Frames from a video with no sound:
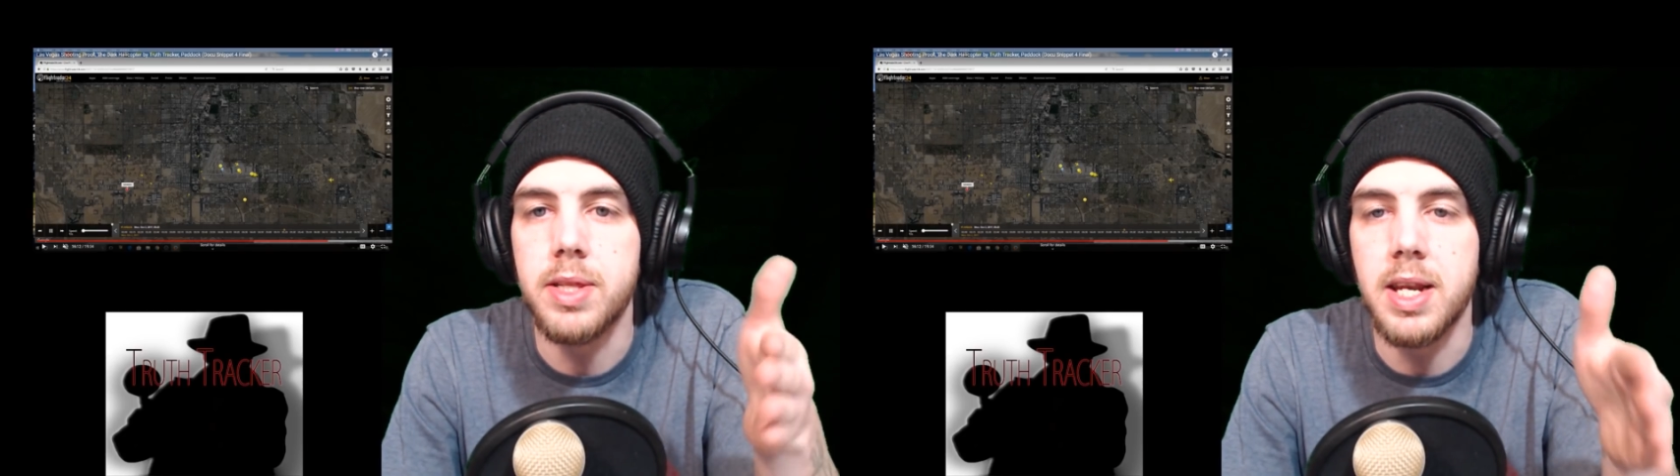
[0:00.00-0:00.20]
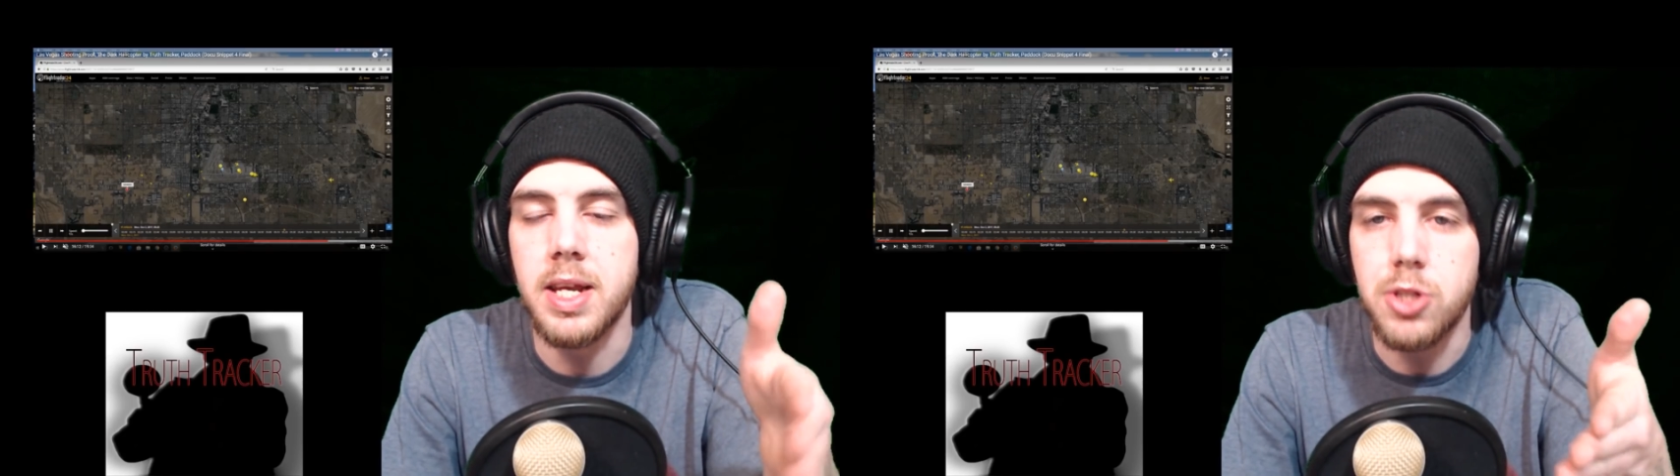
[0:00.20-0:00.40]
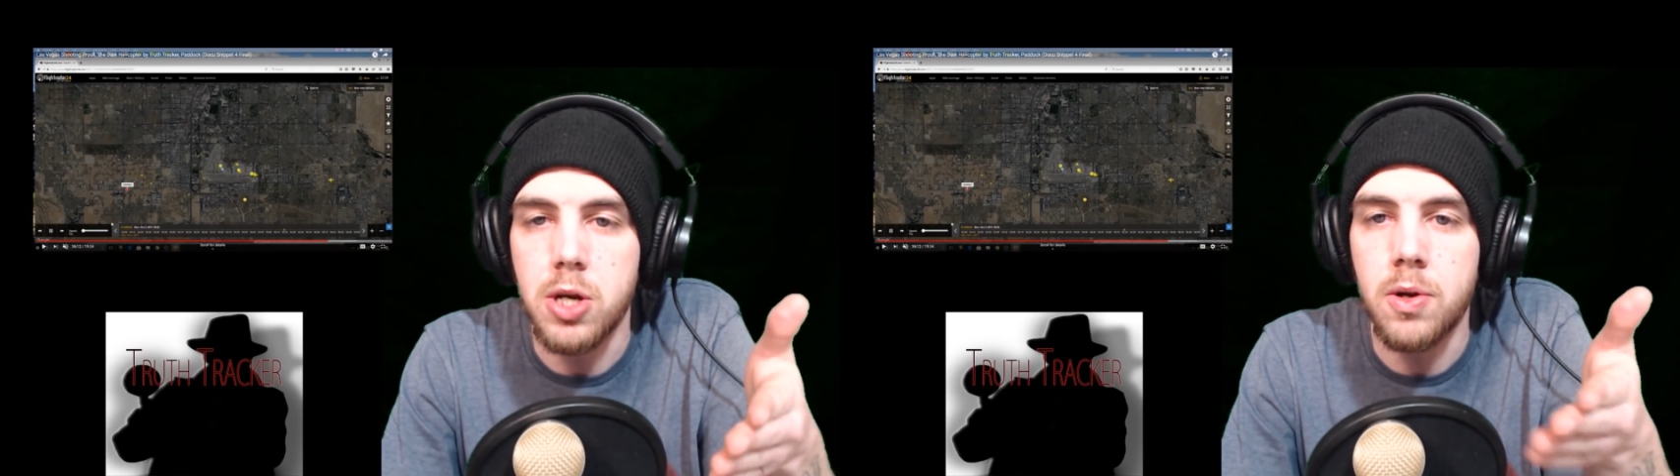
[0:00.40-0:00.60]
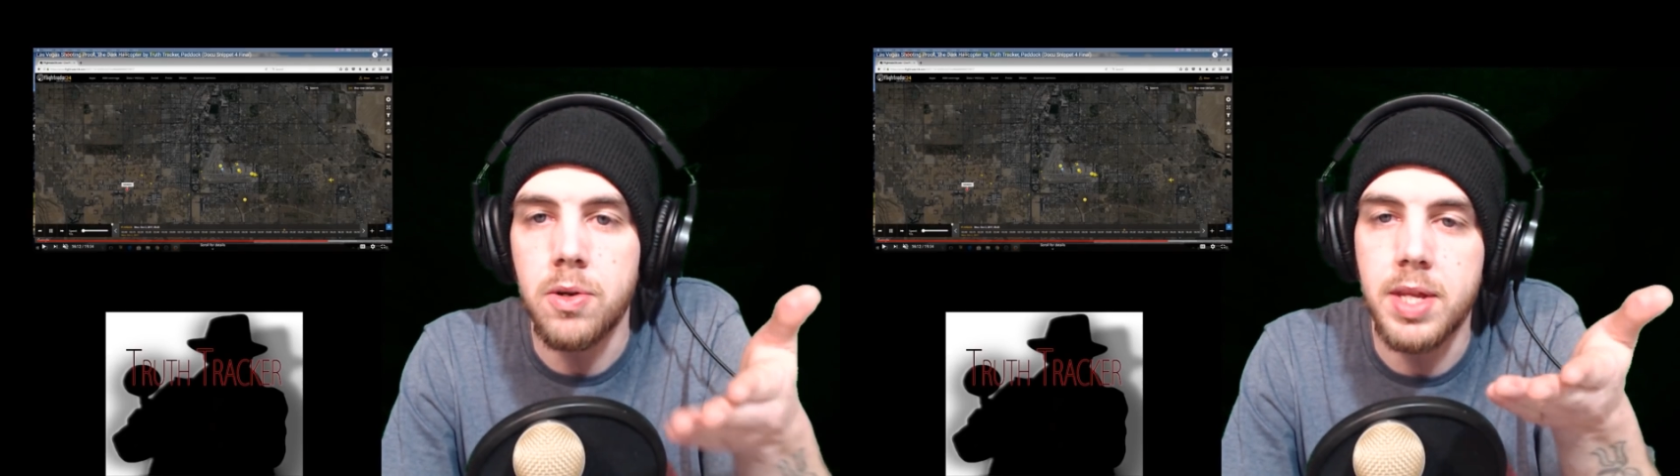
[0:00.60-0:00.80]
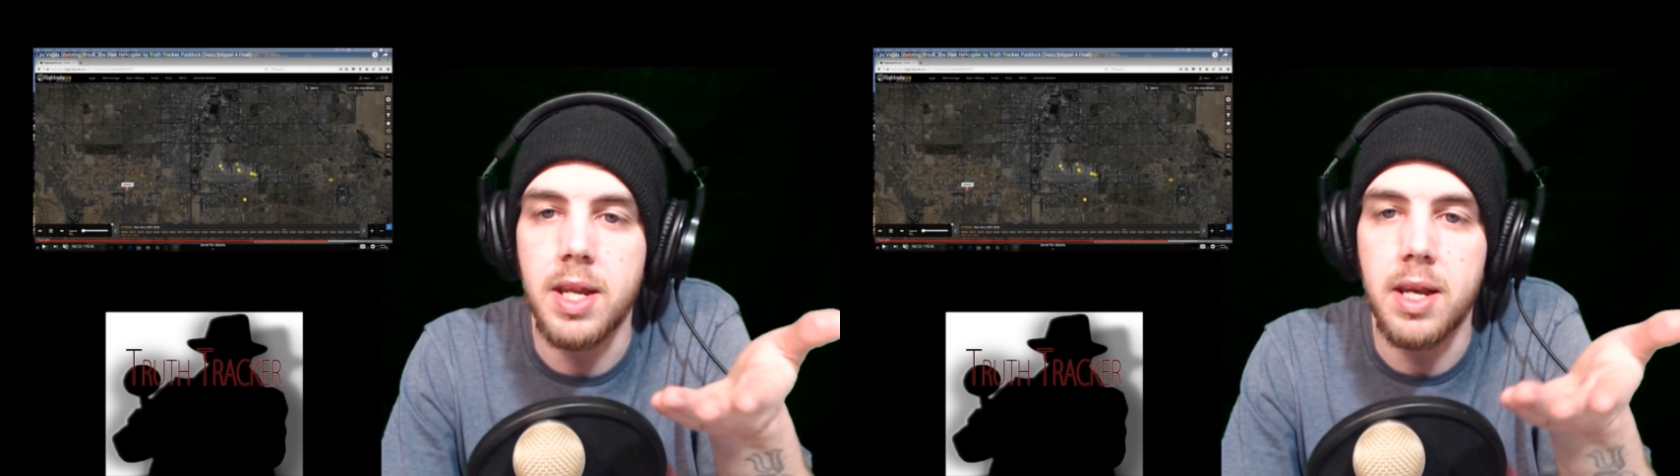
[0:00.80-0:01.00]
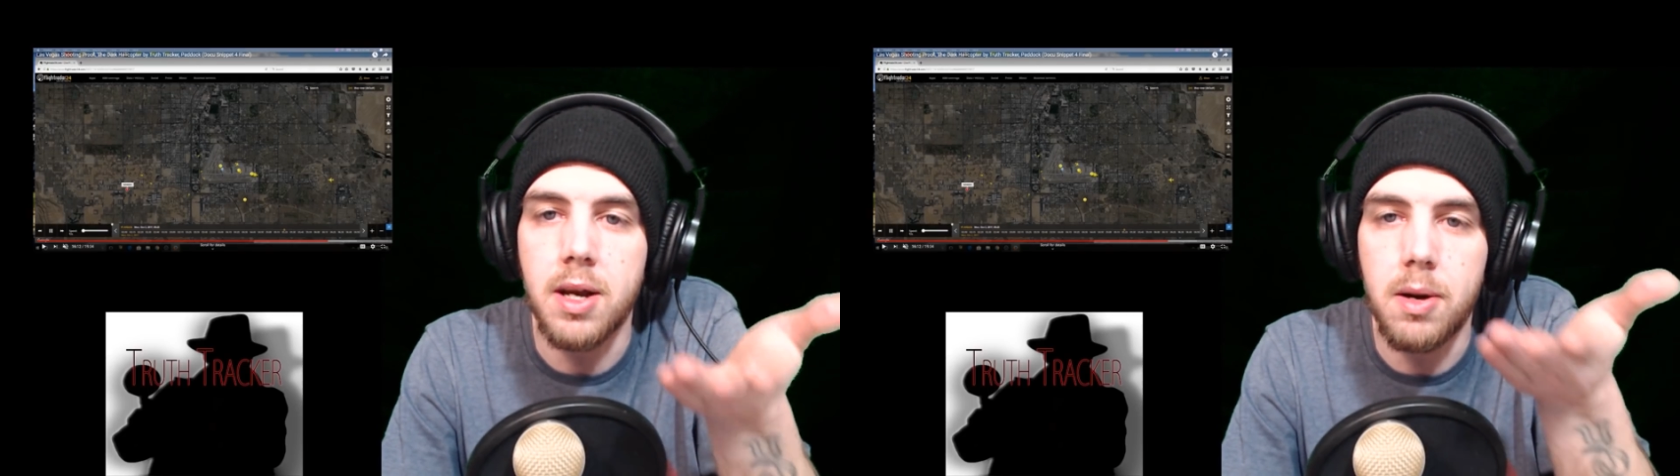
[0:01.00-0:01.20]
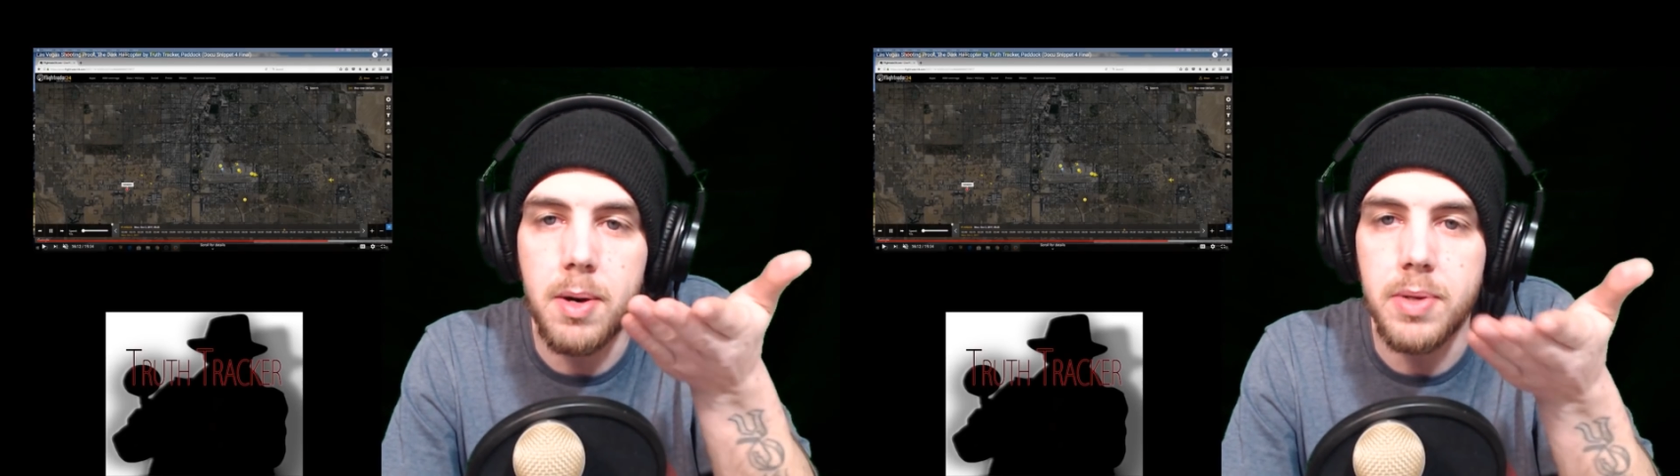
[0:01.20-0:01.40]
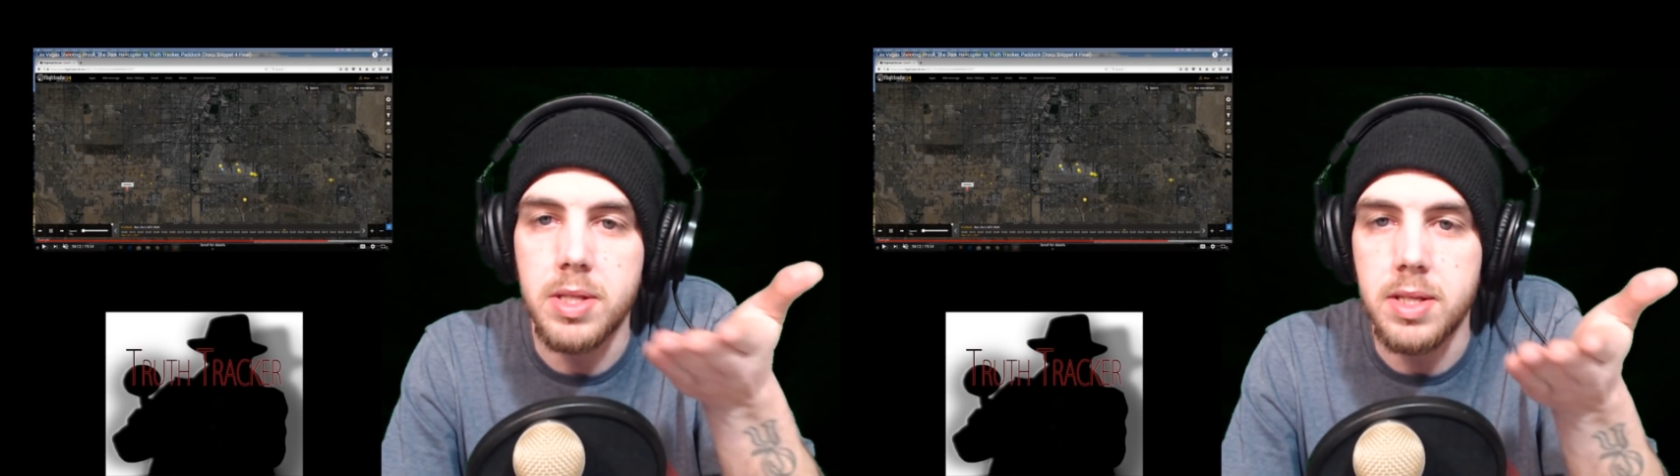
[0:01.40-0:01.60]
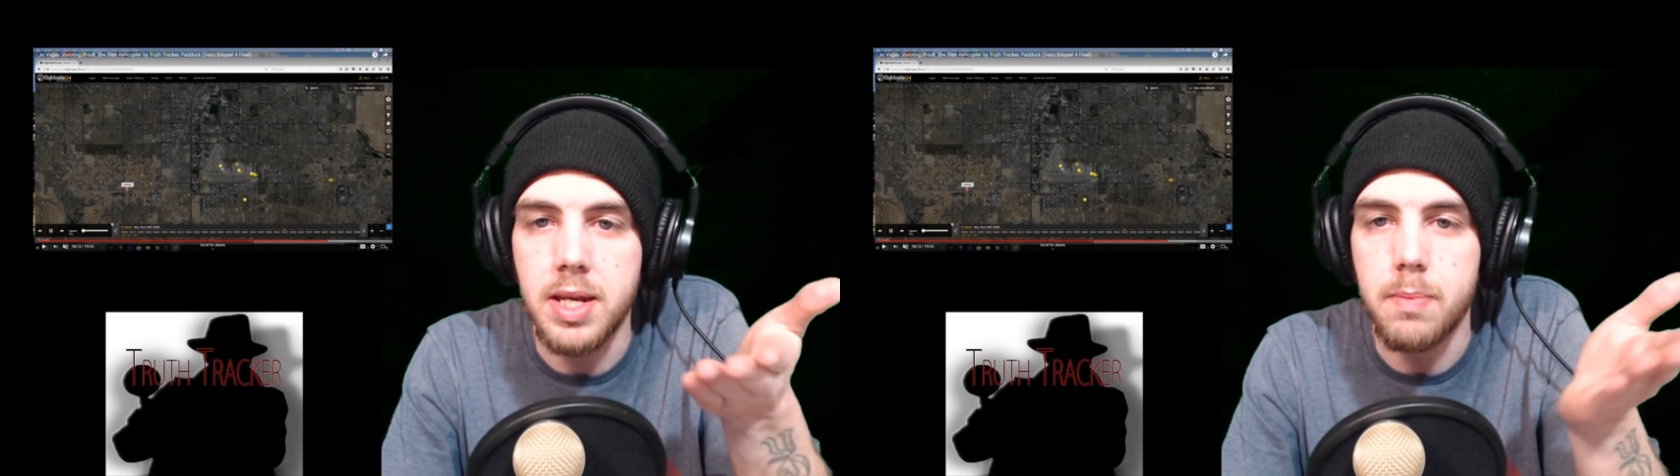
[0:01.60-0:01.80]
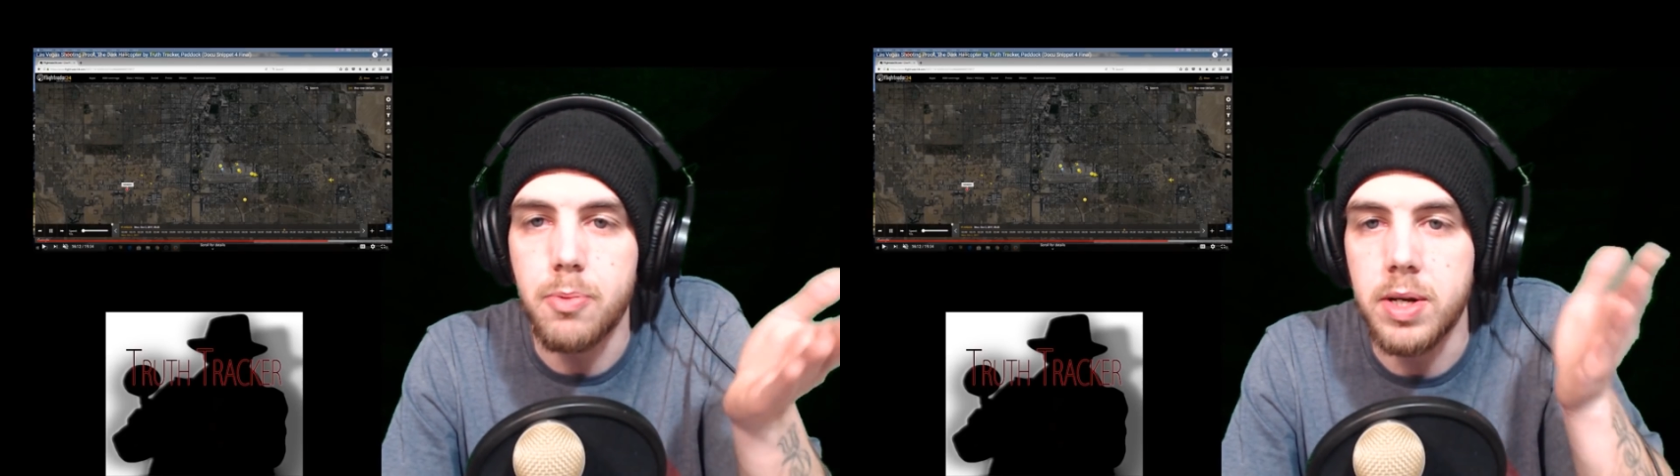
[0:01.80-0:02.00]
then they turn, then they come up into
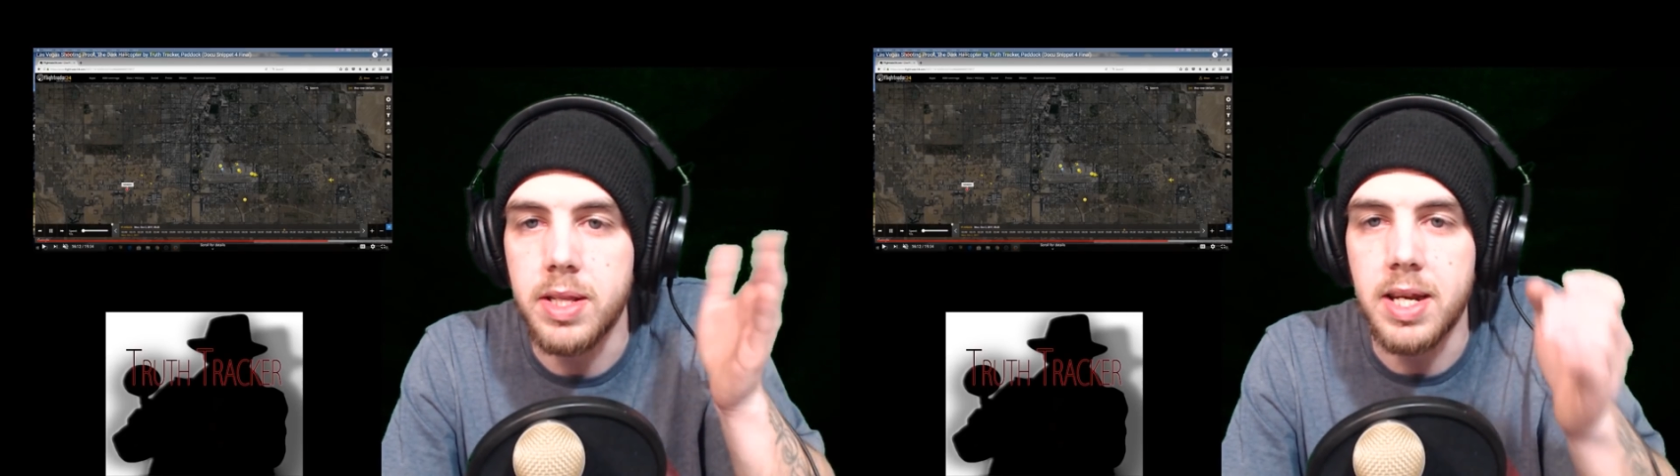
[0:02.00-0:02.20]
the airport, and